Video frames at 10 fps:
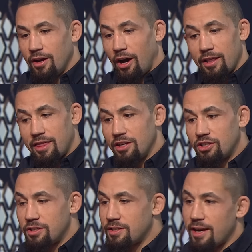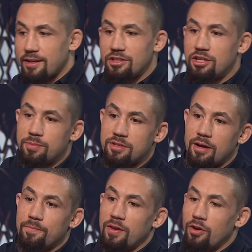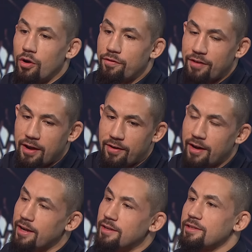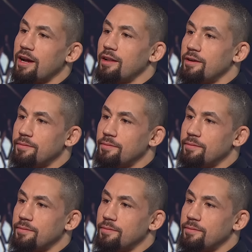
I think she's stacked the chips up in her favour against Kayla.